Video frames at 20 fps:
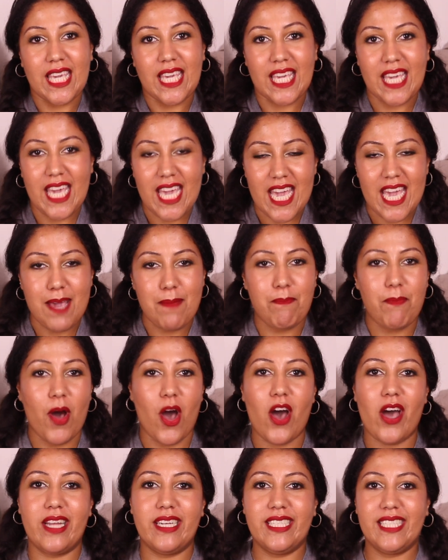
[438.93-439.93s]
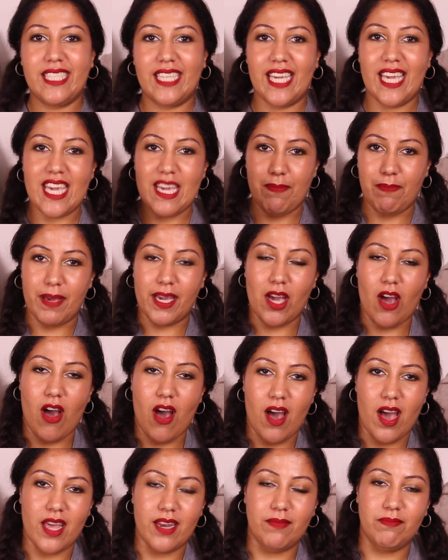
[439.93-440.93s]
Keep on keeping
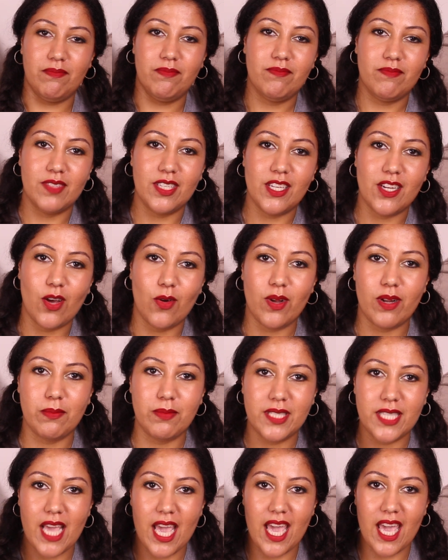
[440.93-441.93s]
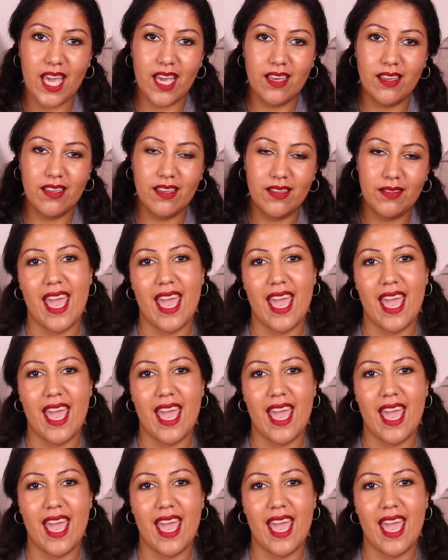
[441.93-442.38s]
on, you know what I'm saying?